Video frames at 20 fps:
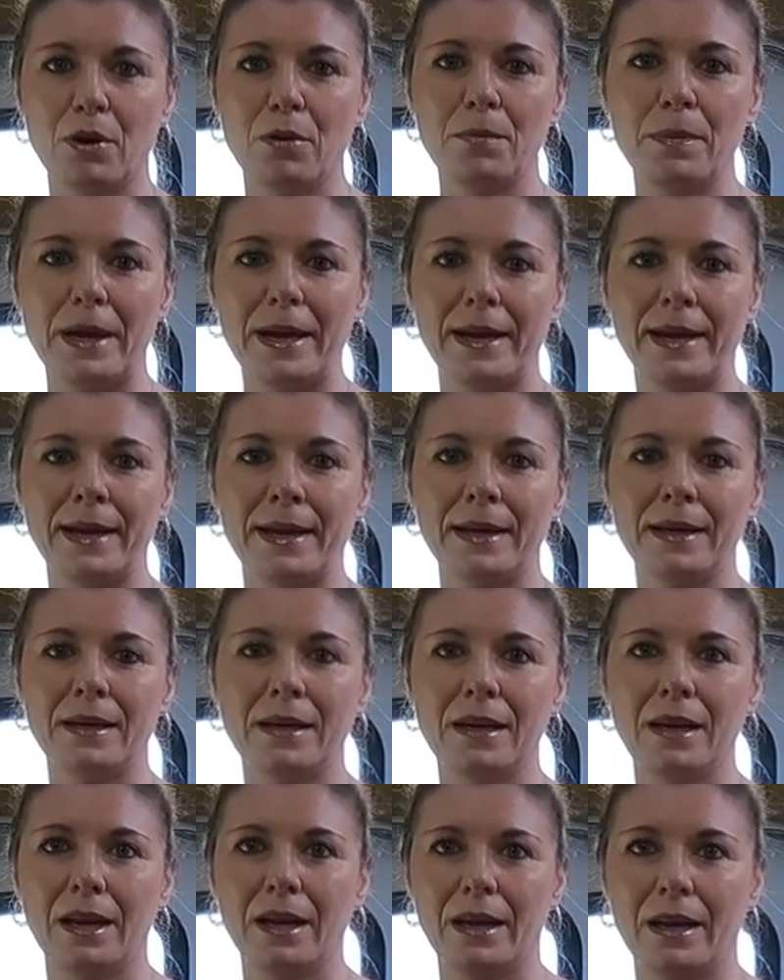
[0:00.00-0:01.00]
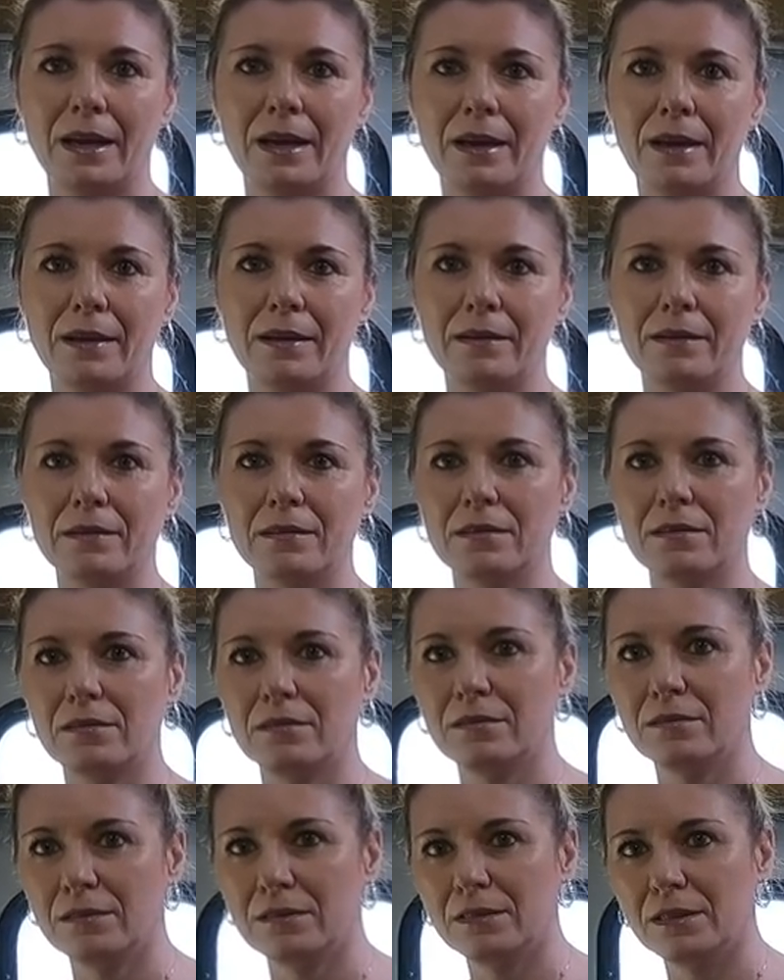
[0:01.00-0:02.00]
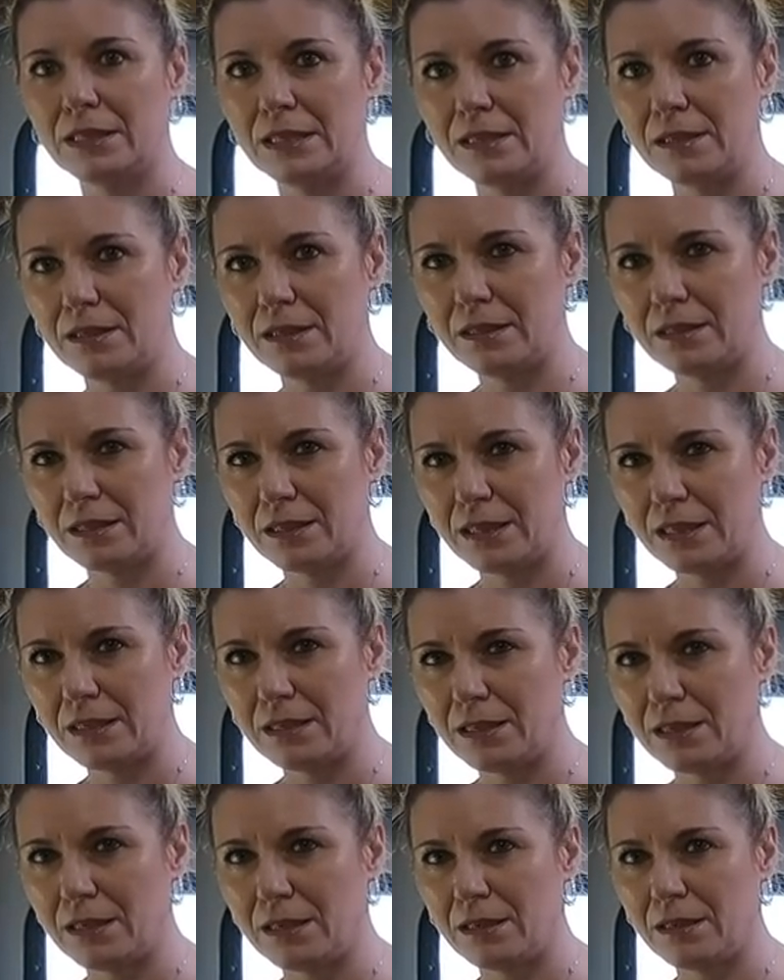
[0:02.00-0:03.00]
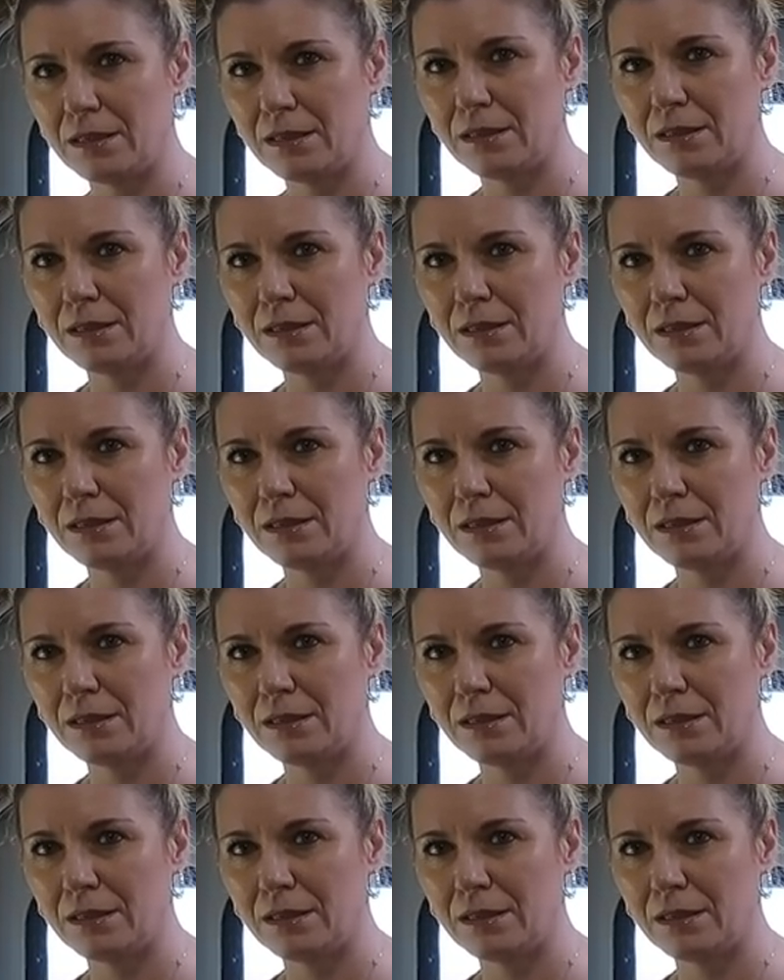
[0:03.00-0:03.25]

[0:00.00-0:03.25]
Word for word: propane and, D, is it D C?